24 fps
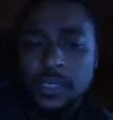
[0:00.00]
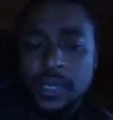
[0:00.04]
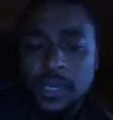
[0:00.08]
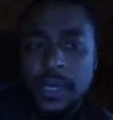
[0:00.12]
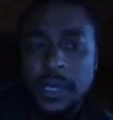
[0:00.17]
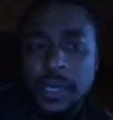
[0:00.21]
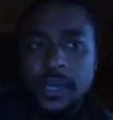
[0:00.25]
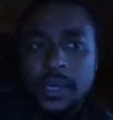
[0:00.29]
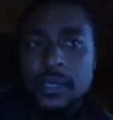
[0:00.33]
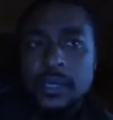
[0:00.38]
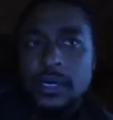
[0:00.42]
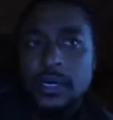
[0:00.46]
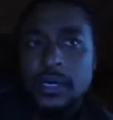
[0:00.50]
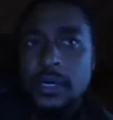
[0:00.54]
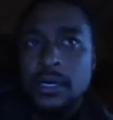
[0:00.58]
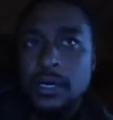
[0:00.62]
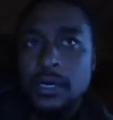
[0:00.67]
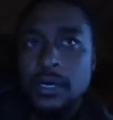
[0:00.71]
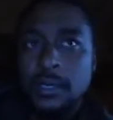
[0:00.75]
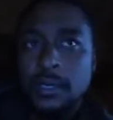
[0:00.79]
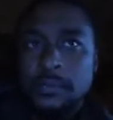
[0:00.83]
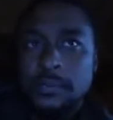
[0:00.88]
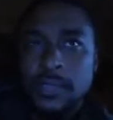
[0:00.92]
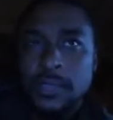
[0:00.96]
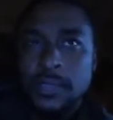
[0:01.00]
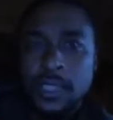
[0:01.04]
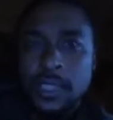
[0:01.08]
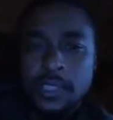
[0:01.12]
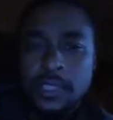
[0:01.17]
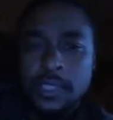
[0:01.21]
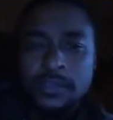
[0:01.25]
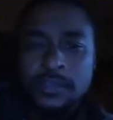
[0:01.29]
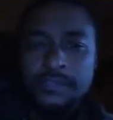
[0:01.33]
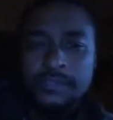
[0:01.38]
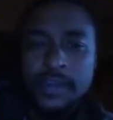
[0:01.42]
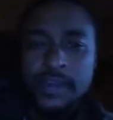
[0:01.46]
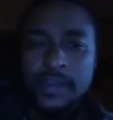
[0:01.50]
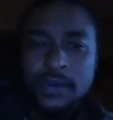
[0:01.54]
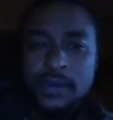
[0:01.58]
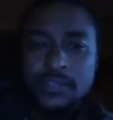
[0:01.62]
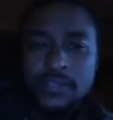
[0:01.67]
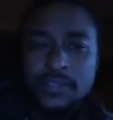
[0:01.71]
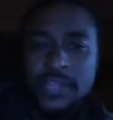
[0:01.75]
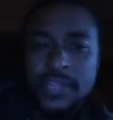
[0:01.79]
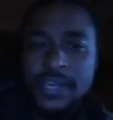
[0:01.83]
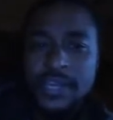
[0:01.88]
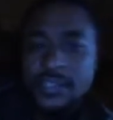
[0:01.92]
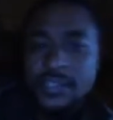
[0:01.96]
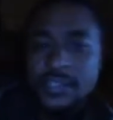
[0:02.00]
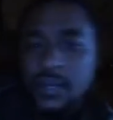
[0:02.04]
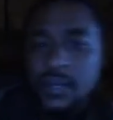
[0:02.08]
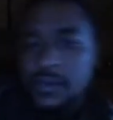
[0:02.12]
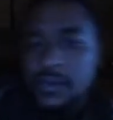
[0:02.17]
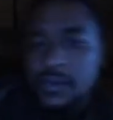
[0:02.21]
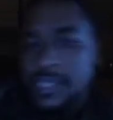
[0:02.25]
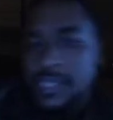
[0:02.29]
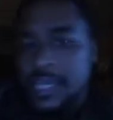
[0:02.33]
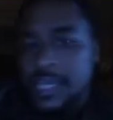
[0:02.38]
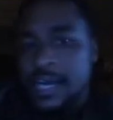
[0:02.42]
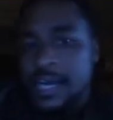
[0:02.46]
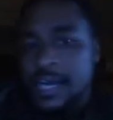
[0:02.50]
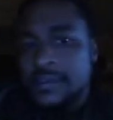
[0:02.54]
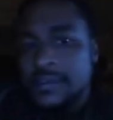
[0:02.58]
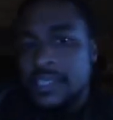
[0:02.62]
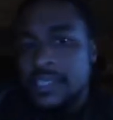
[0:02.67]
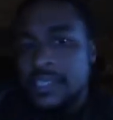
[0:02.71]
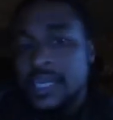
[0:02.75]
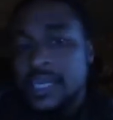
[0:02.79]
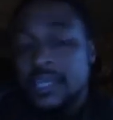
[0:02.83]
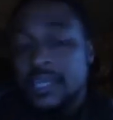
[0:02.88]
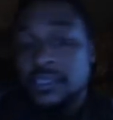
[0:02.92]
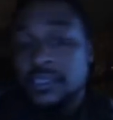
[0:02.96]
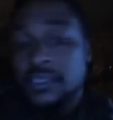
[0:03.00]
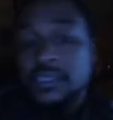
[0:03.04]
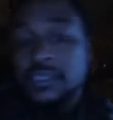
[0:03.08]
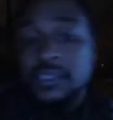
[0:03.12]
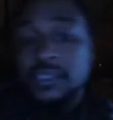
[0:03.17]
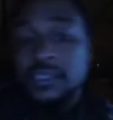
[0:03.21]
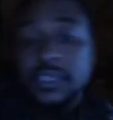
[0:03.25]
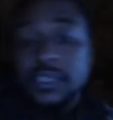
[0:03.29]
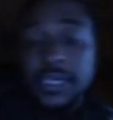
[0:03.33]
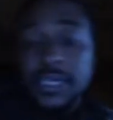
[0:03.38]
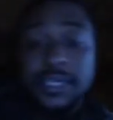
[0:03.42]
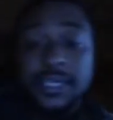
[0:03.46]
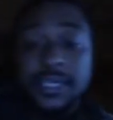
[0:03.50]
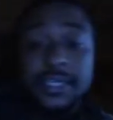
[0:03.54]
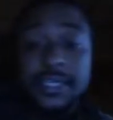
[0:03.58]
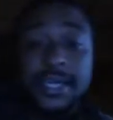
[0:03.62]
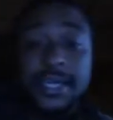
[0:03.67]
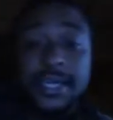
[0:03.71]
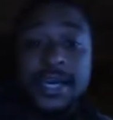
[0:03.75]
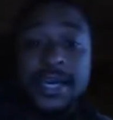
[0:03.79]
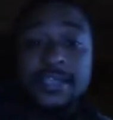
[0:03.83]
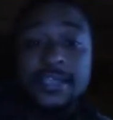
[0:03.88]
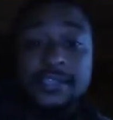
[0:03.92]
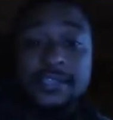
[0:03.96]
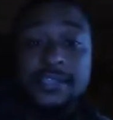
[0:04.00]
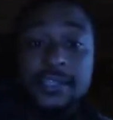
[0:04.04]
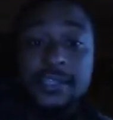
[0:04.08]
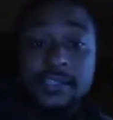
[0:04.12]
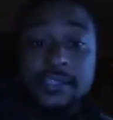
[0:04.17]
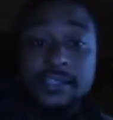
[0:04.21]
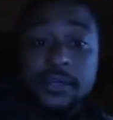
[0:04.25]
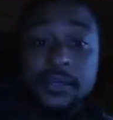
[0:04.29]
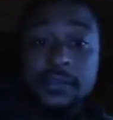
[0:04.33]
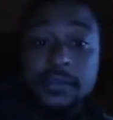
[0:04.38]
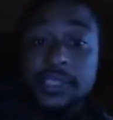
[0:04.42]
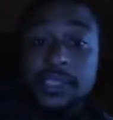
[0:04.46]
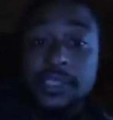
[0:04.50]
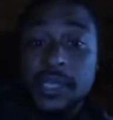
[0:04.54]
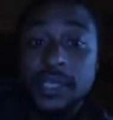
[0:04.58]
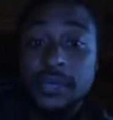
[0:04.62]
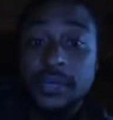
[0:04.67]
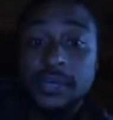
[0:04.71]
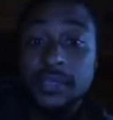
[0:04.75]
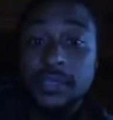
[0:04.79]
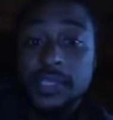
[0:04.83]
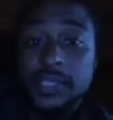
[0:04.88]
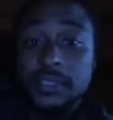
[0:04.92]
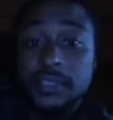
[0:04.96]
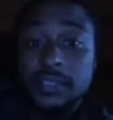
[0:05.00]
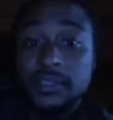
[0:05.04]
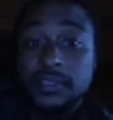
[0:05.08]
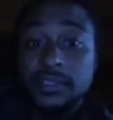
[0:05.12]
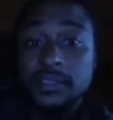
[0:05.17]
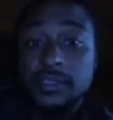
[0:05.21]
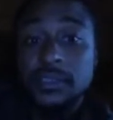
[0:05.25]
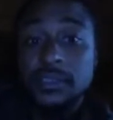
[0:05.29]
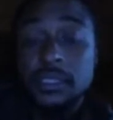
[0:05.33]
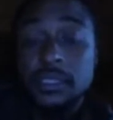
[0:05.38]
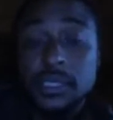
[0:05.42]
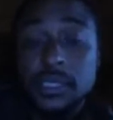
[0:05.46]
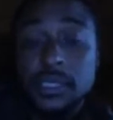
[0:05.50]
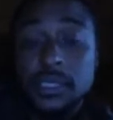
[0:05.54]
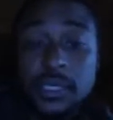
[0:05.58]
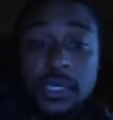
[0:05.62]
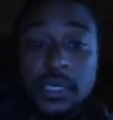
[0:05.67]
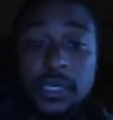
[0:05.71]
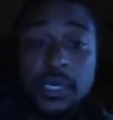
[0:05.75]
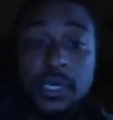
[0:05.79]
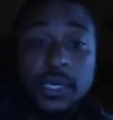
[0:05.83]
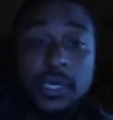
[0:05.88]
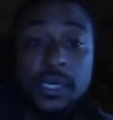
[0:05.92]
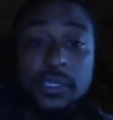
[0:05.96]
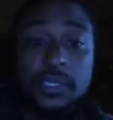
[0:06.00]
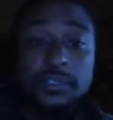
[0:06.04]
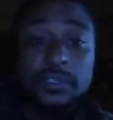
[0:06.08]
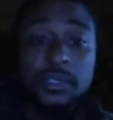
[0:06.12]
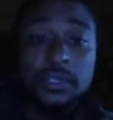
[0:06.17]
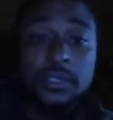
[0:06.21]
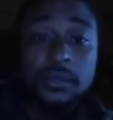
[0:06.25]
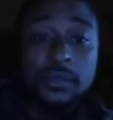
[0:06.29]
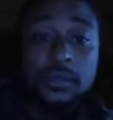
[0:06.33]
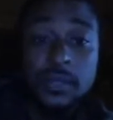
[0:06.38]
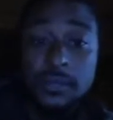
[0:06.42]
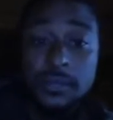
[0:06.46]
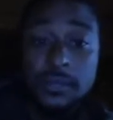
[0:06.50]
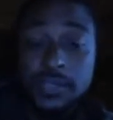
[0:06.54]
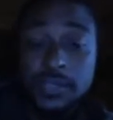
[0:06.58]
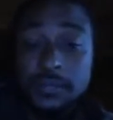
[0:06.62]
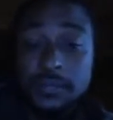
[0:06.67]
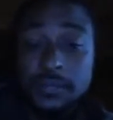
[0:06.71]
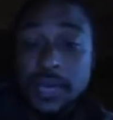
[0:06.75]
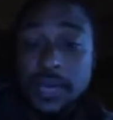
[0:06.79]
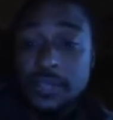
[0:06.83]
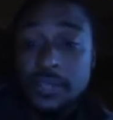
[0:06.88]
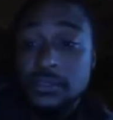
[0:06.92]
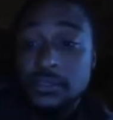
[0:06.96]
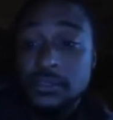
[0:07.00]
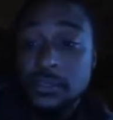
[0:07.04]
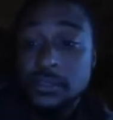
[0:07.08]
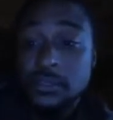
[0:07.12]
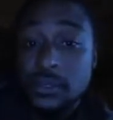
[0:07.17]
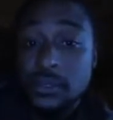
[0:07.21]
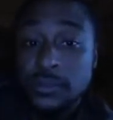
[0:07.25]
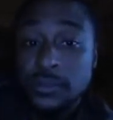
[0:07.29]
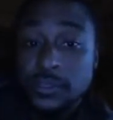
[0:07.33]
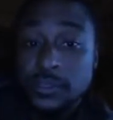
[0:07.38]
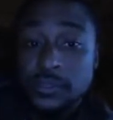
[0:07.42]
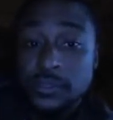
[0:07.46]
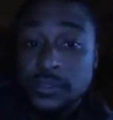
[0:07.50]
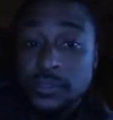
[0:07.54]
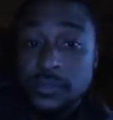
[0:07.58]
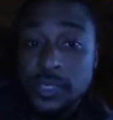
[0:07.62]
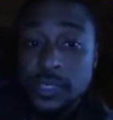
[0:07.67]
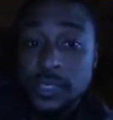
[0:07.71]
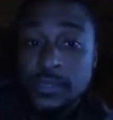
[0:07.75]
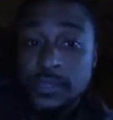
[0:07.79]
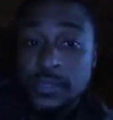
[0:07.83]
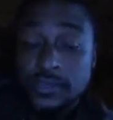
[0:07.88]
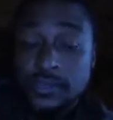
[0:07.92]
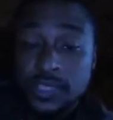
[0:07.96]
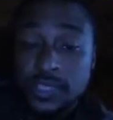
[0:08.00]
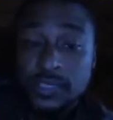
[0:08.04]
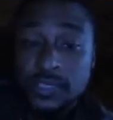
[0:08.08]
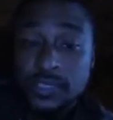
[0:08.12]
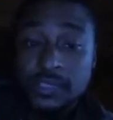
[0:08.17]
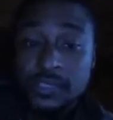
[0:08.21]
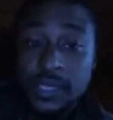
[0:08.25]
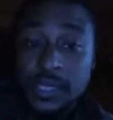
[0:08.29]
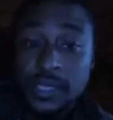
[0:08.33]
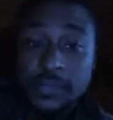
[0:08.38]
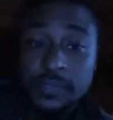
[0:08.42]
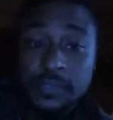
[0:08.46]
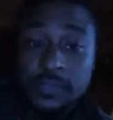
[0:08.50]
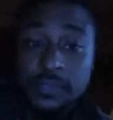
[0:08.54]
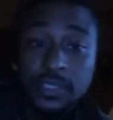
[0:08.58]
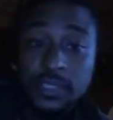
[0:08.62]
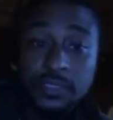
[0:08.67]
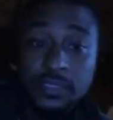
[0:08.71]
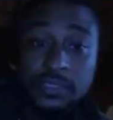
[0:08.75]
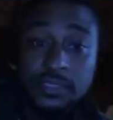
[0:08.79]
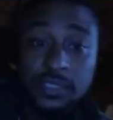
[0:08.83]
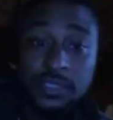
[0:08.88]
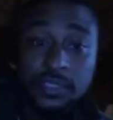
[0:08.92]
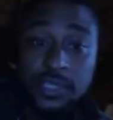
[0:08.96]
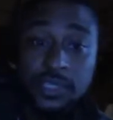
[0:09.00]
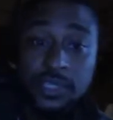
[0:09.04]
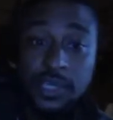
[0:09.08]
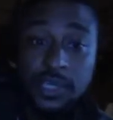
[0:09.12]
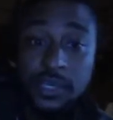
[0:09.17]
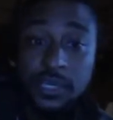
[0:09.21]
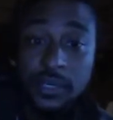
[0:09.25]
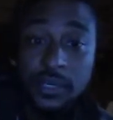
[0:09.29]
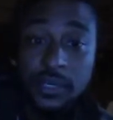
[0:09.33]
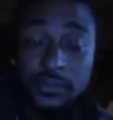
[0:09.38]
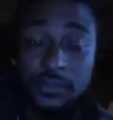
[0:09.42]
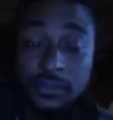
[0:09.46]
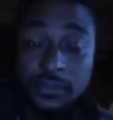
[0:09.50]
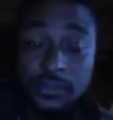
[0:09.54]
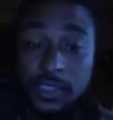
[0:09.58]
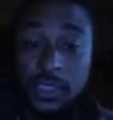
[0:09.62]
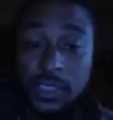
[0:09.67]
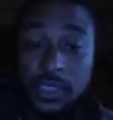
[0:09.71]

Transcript: And the first day is a holy convocation, and the last day is a holy convocation. And so those are mandatory as well. Say the same thing, you get cut off.